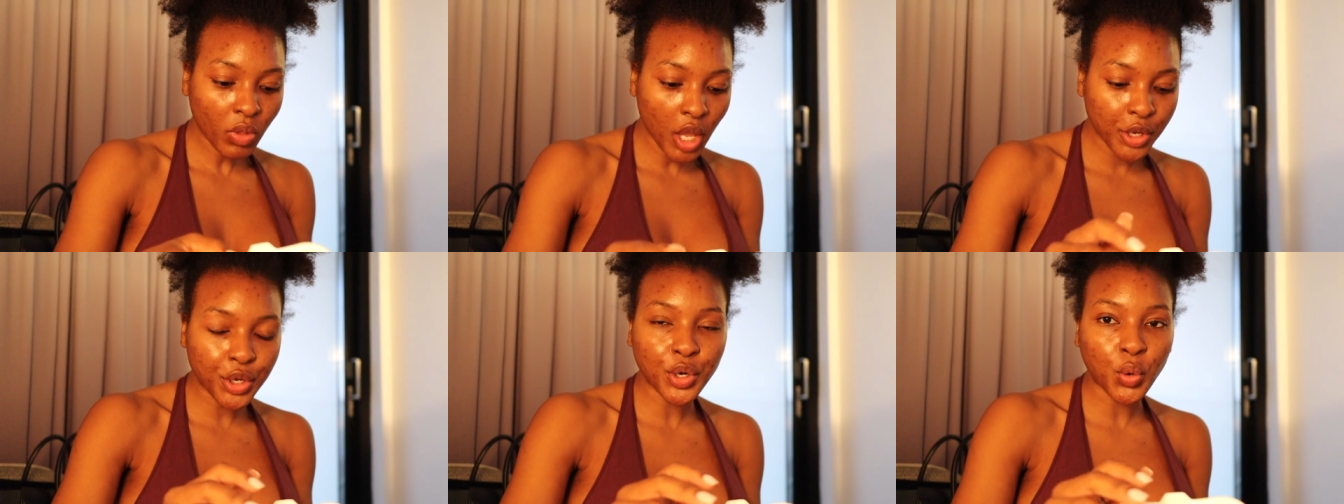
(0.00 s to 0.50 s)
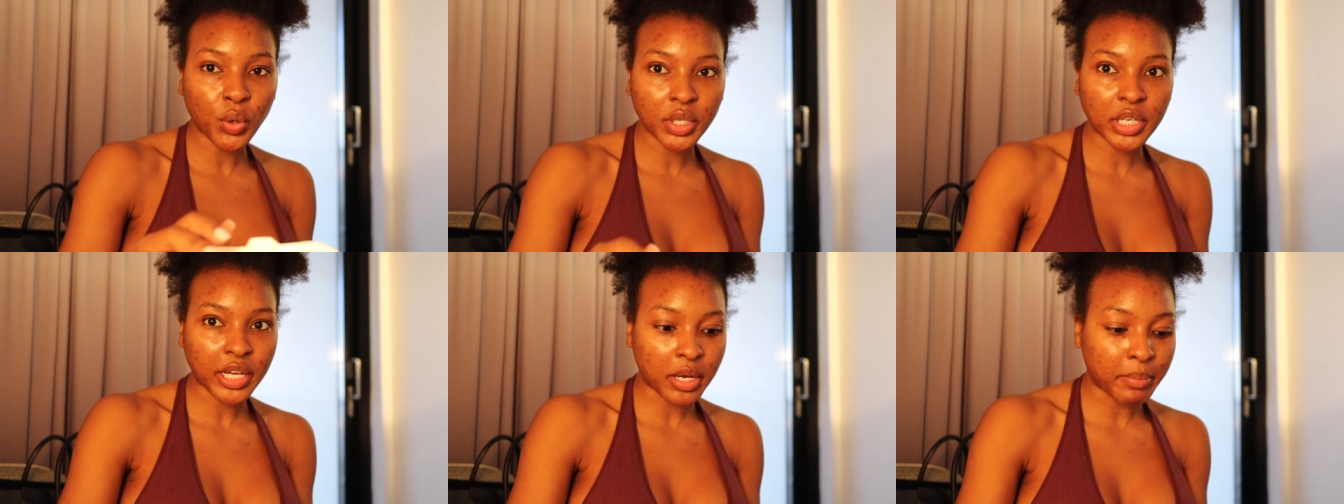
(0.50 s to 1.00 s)
you can order
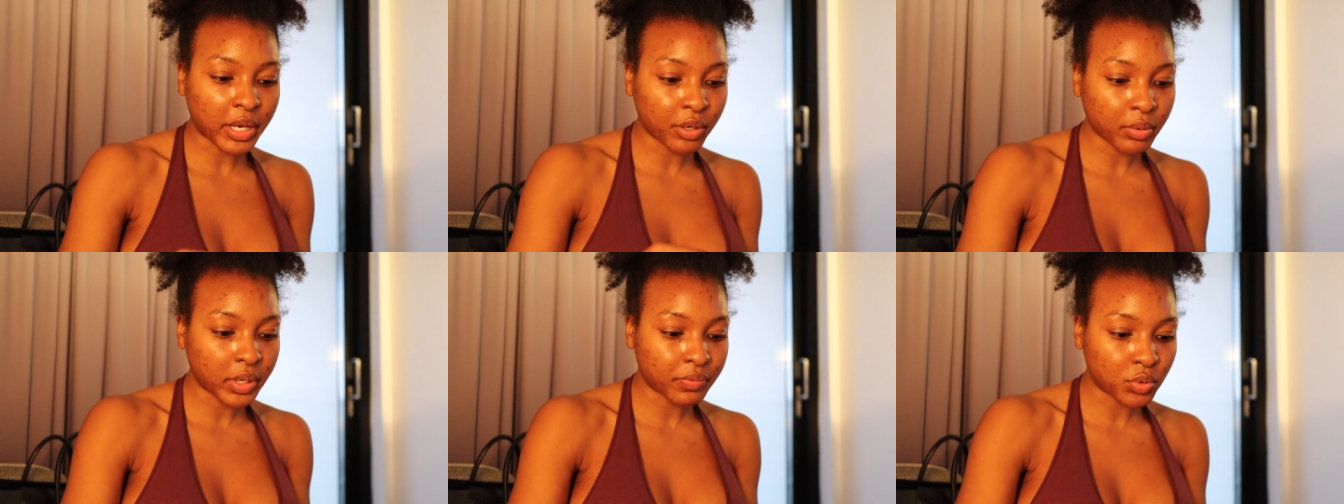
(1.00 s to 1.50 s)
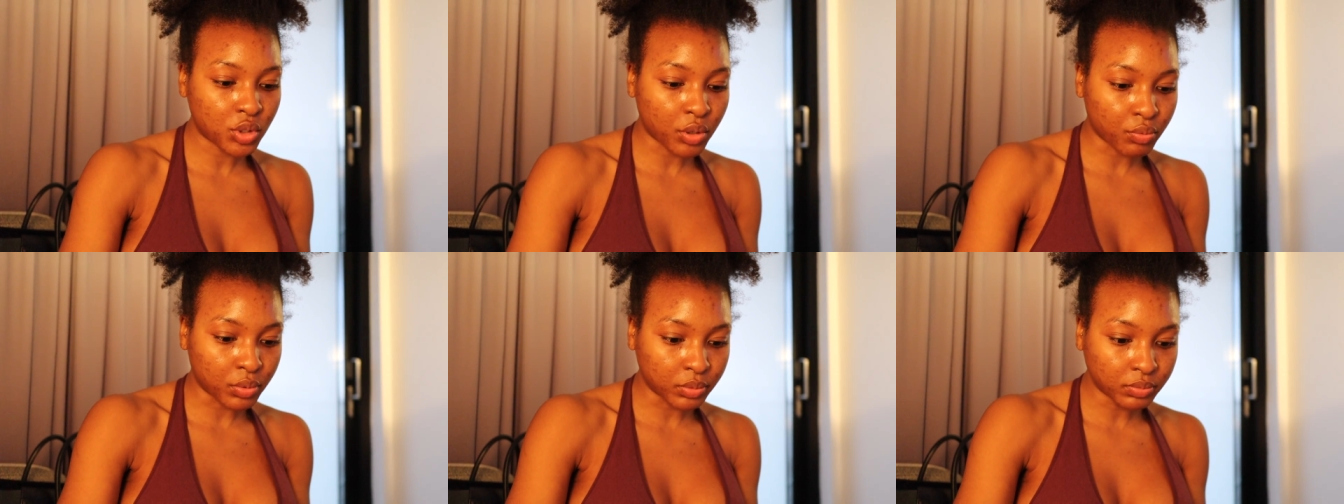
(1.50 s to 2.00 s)
like a microwave to your
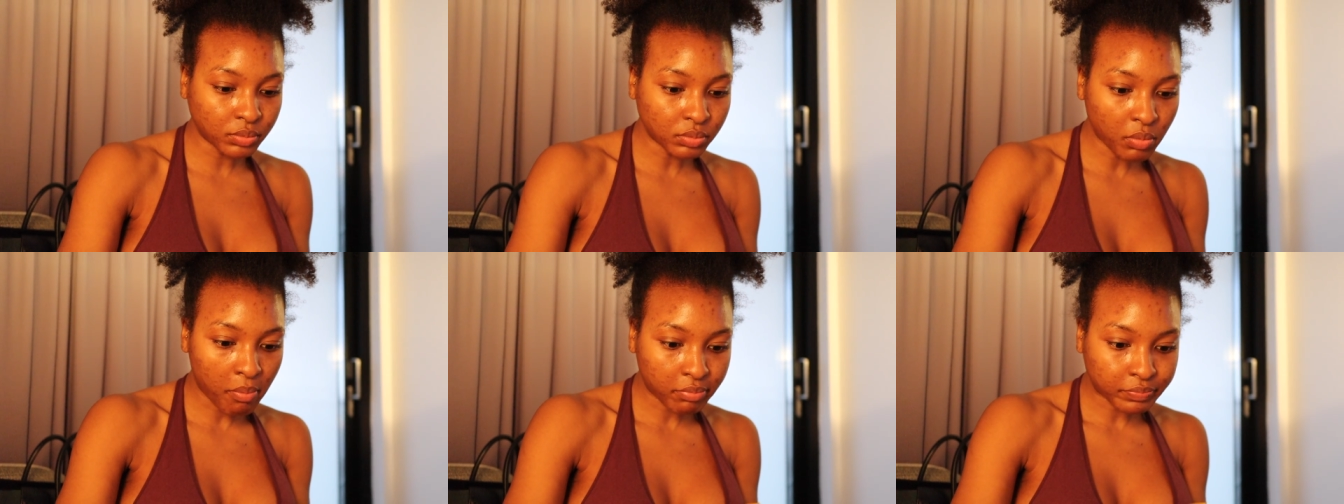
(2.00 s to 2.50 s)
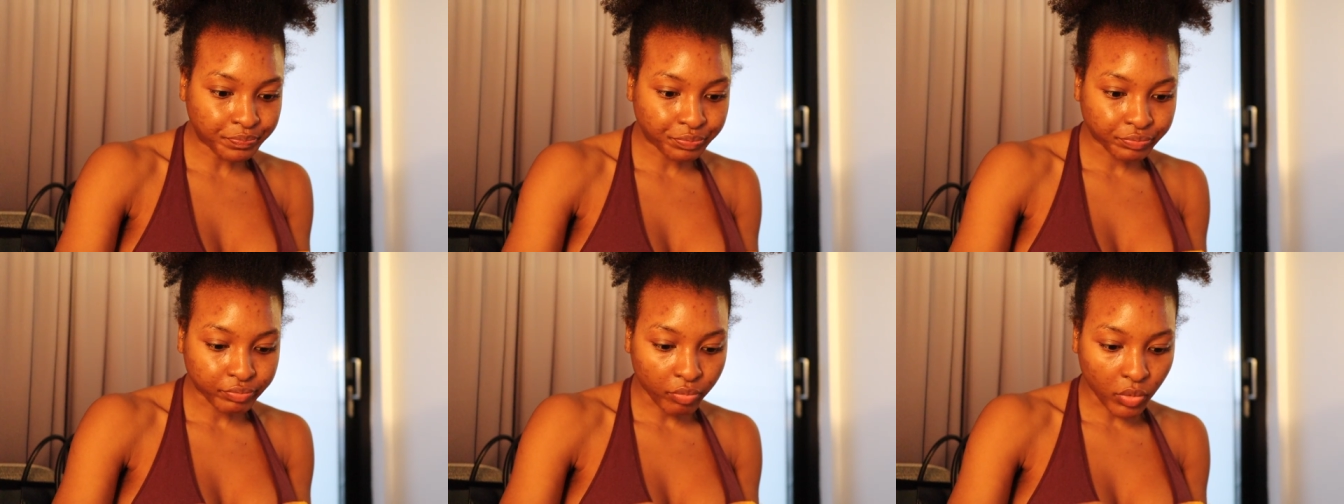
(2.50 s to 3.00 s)
room.
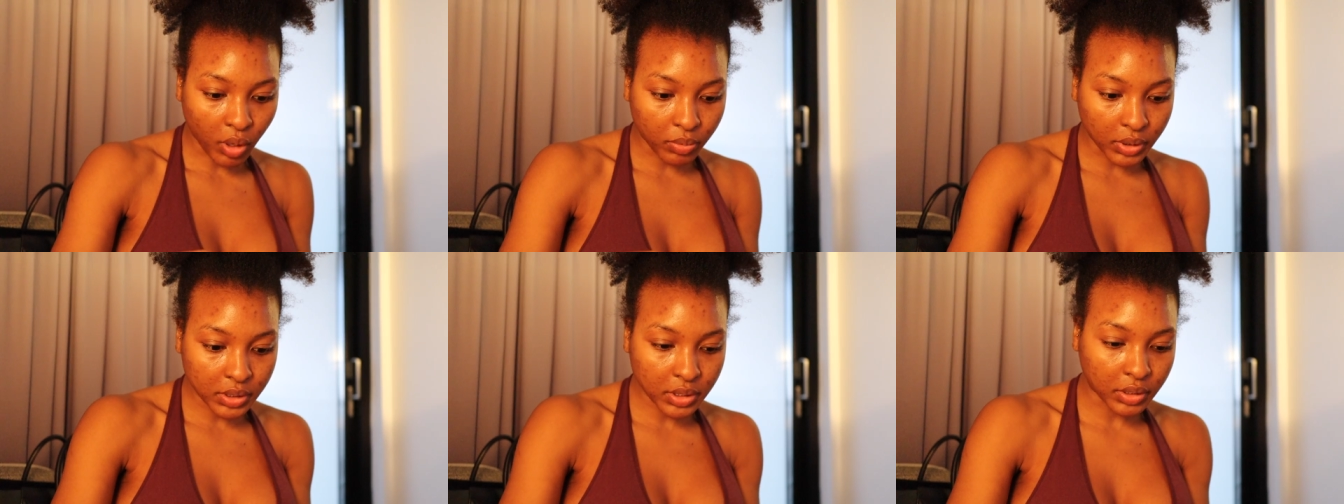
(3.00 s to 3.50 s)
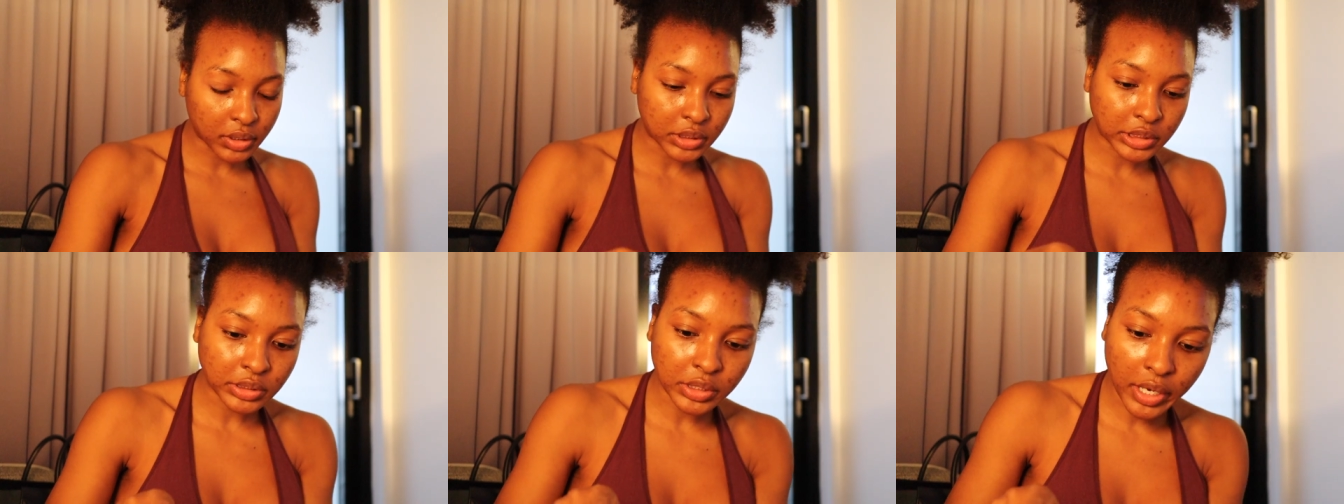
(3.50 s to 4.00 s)
Oh, that's so
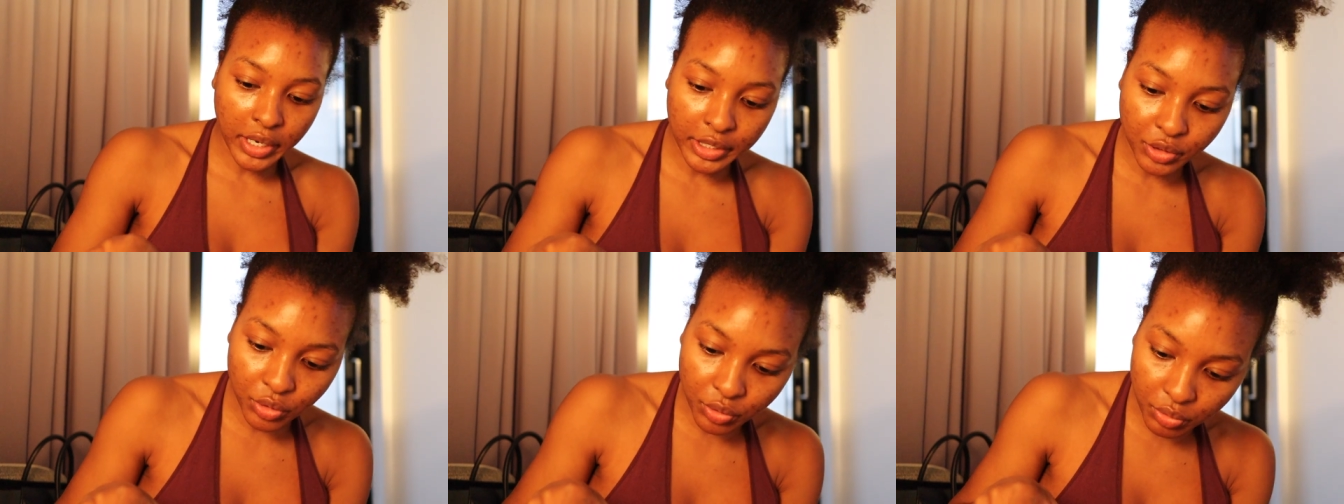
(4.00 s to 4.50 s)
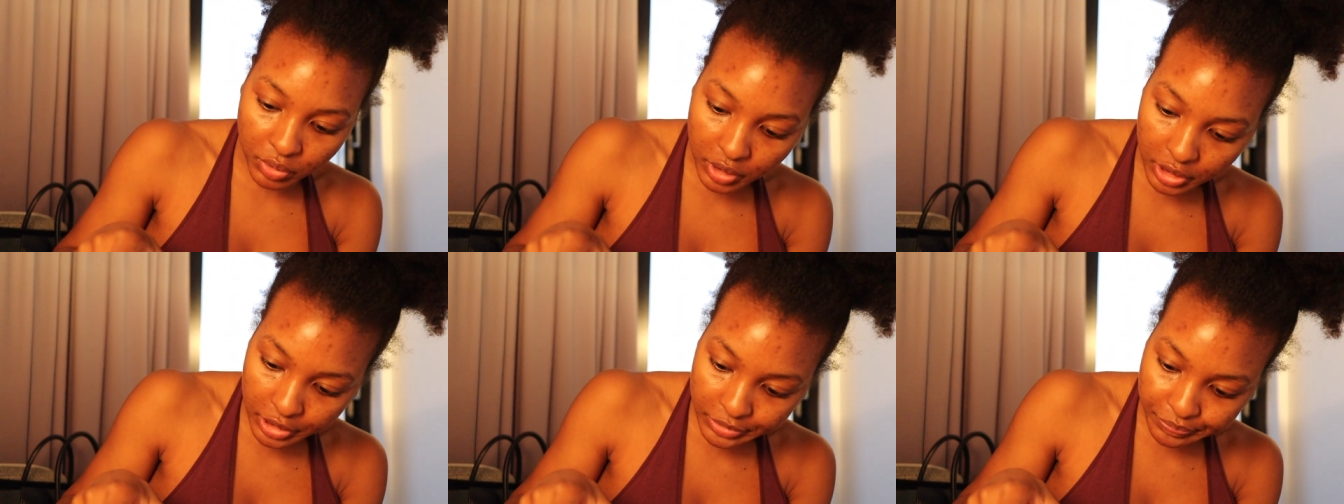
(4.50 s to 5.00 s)
good. I got the
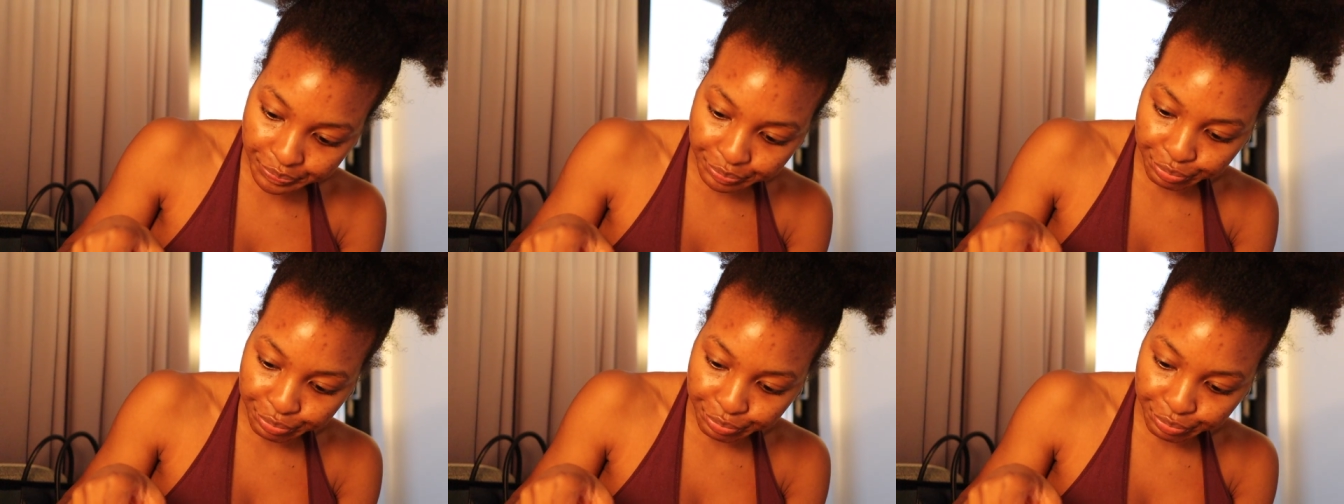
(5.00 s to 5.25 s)
greedy